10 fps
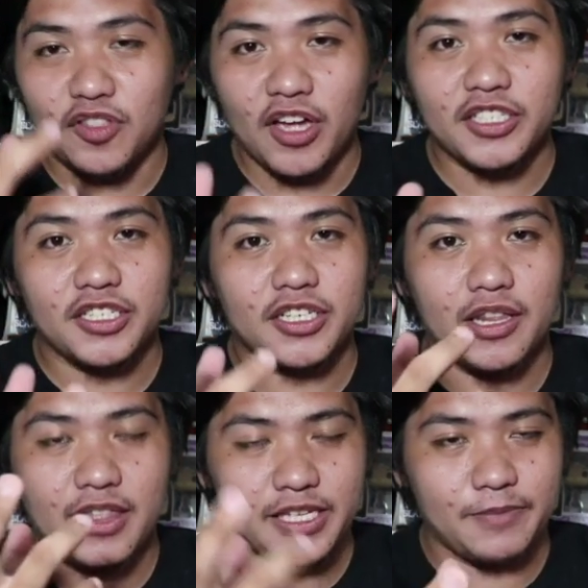touched
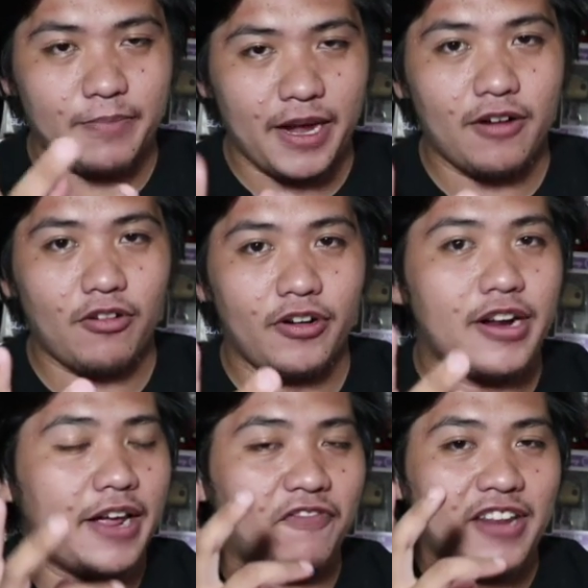this pair
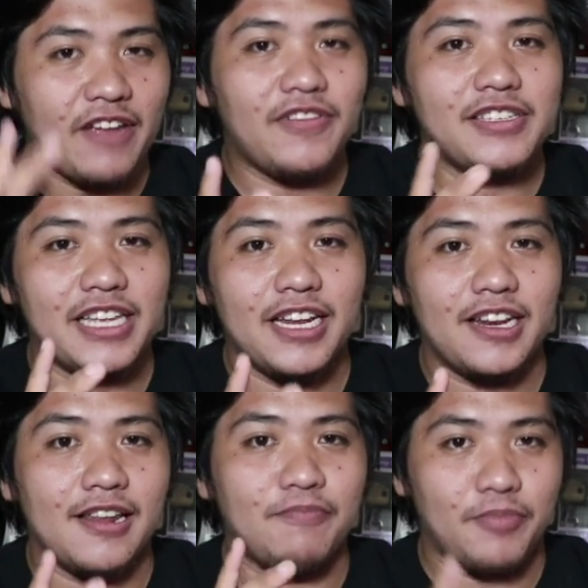or I've never seen
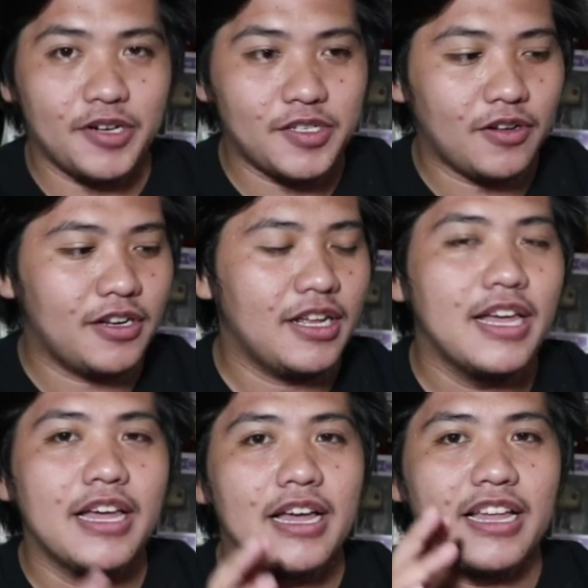it in person.
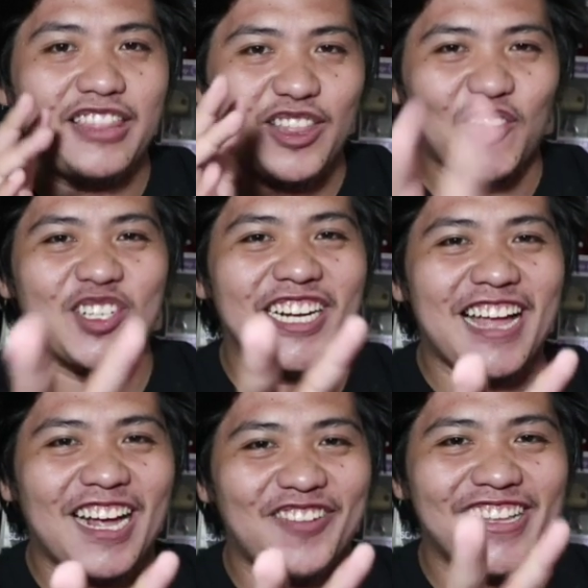Dito ko
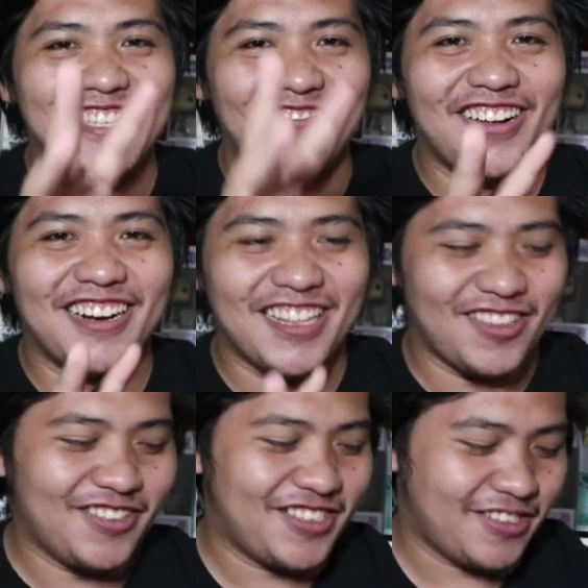siya gagawin sa vlog
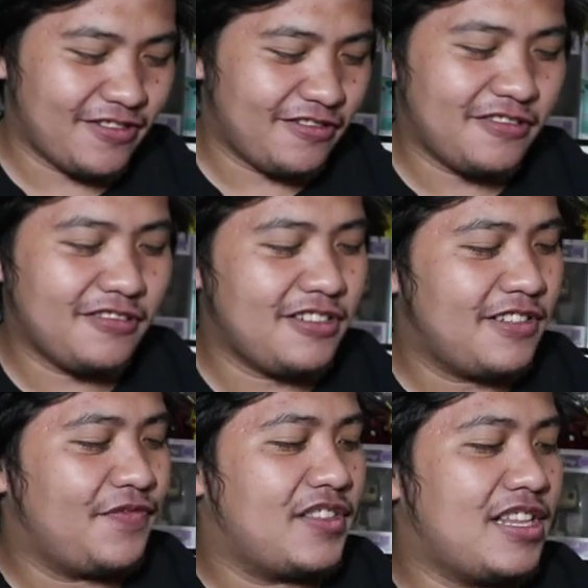natin. So,
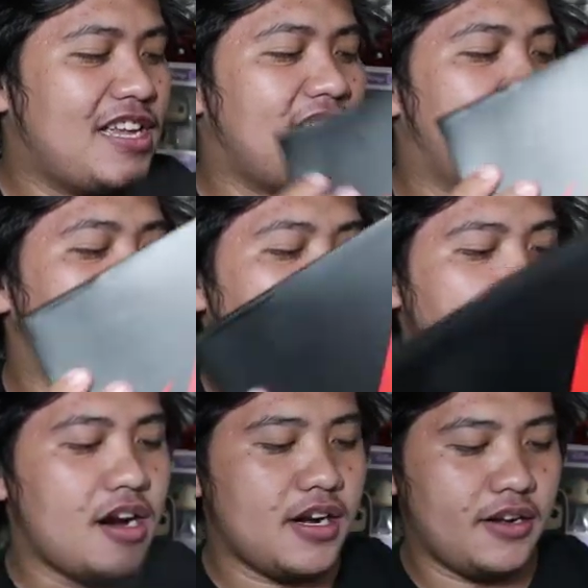let's
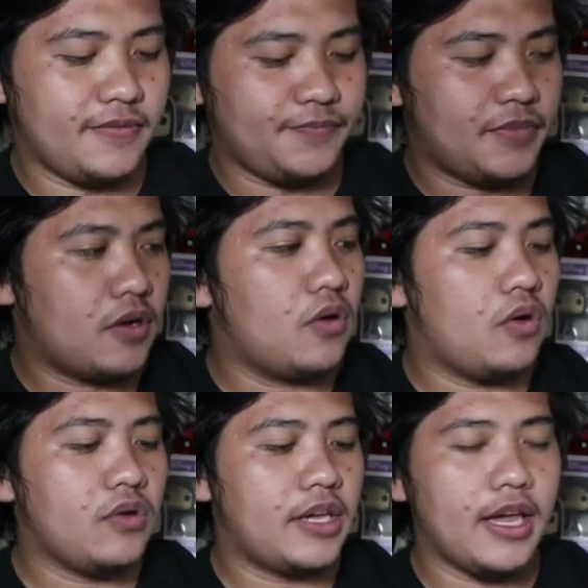start.
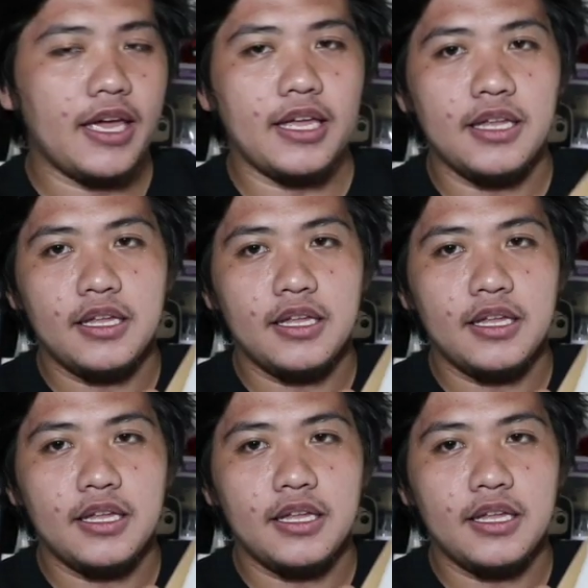Okay.